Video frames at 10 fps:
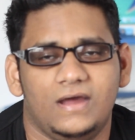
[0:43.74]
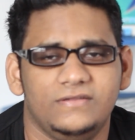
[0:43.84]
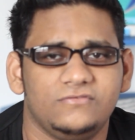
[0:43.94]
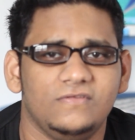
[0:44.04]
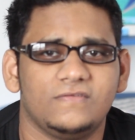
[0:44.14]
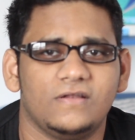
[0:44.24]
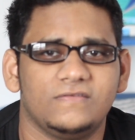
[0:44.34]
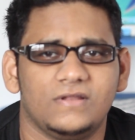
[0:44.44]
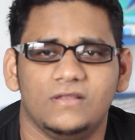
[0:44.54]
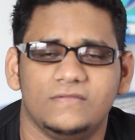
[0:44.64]
And this
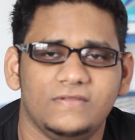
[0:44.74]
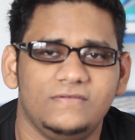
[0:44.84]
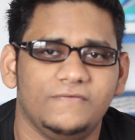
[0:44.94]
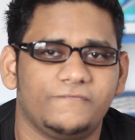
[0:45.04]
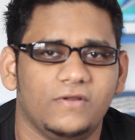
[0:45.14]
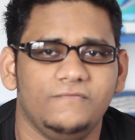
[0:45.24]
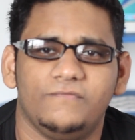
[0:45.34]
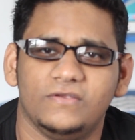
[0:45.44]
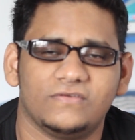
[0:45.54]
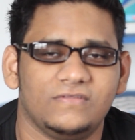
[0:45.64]
results in a lot of different
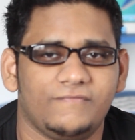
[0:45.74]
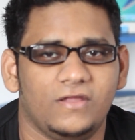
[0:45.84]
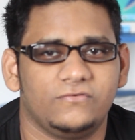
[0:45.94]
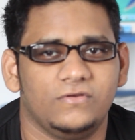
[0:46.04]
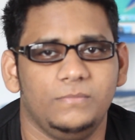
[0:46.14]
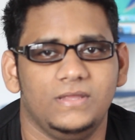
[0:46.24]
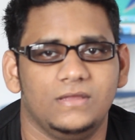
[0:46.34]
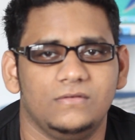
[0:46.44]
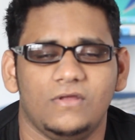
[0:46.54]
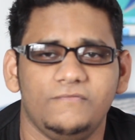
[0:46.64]
versions of Android
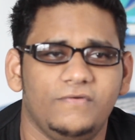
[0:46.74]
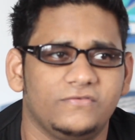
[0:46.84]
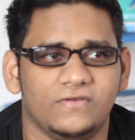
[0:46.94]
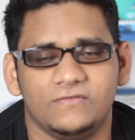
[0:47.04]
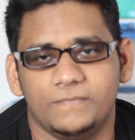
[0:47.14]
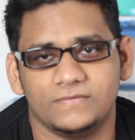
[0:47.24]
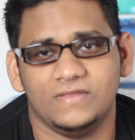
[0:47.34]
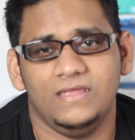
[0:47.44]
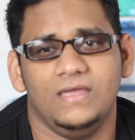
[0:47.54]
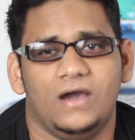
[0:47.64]
being, not versions, but